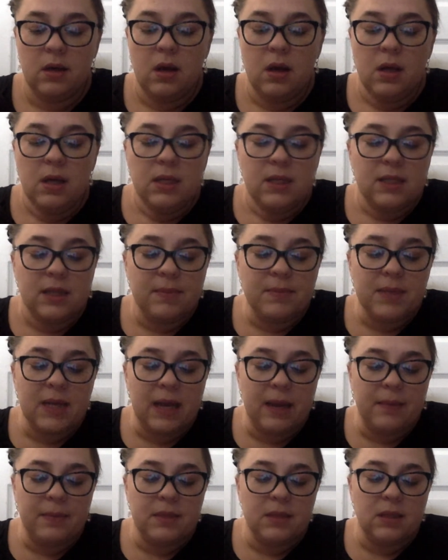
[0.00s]

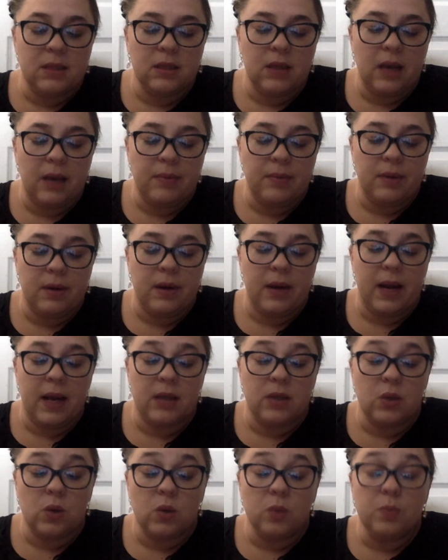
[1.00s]
Sometimes the library has
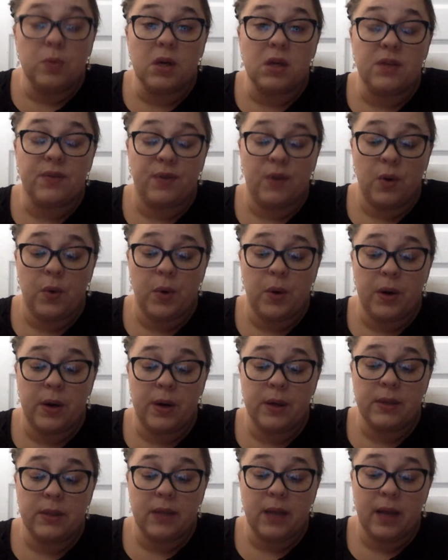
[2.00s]
old books for
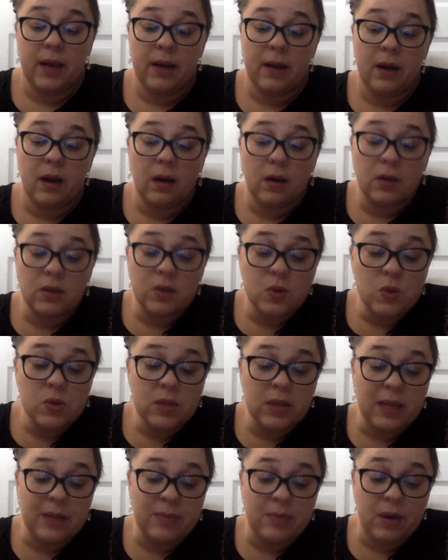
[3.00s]
quarters, and our school
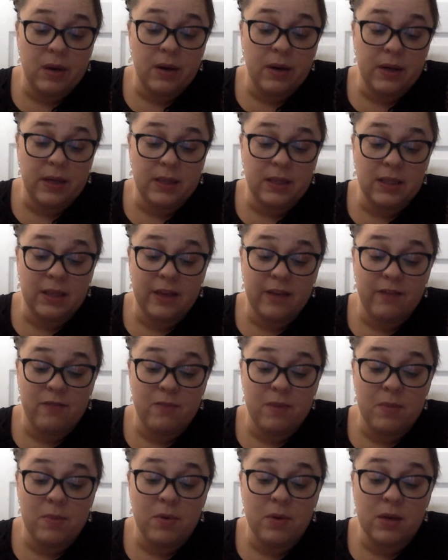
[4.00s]
librarians give
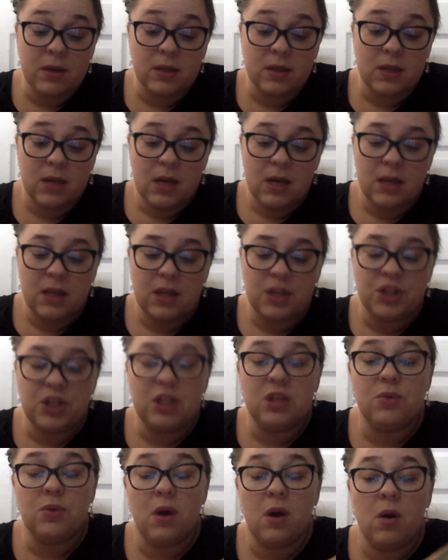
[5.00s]
me books that
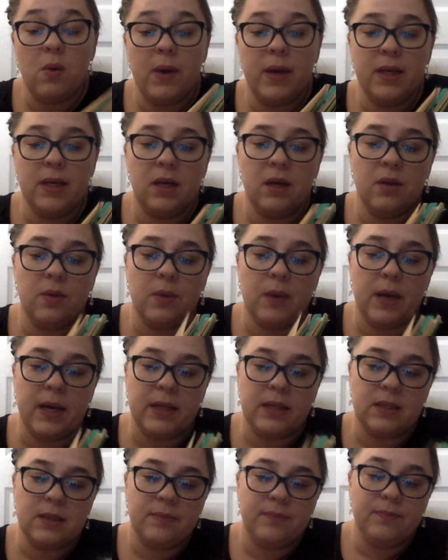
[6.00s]
she'd throw away
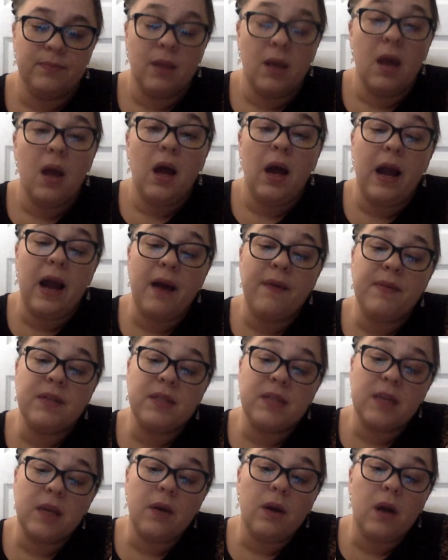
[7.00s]
otherwise. I have The
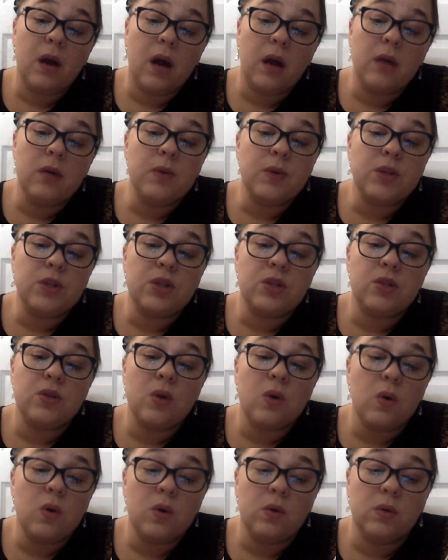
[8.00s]
Secret Garden, which is so
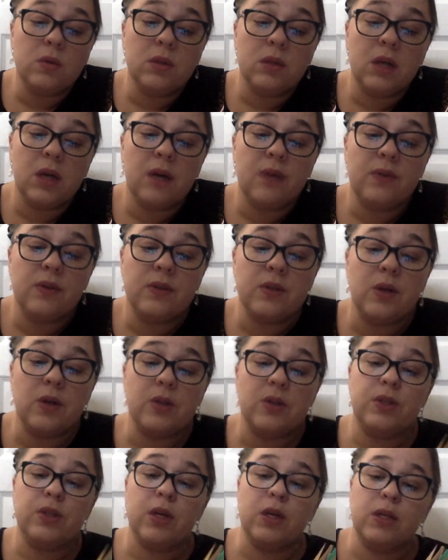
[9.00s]
old the covers aren't
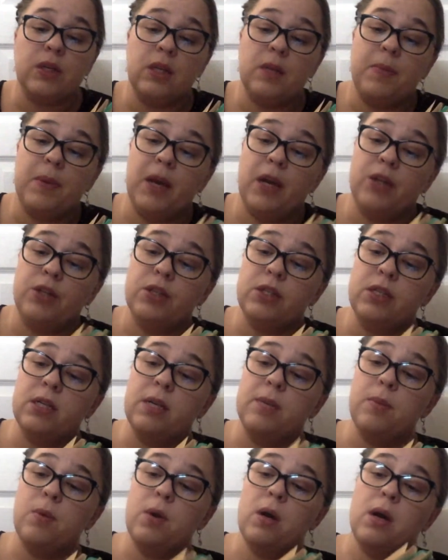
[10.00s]
stuck to the pages
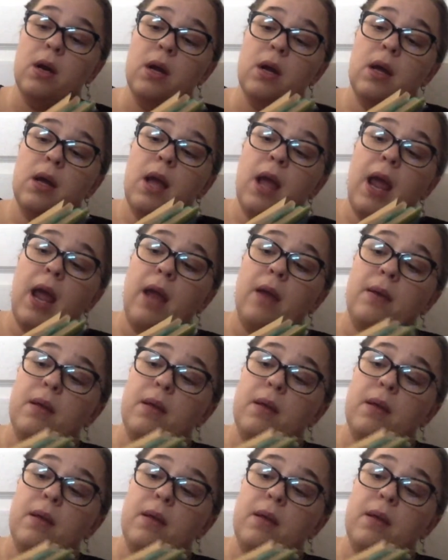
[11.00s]
anymore, and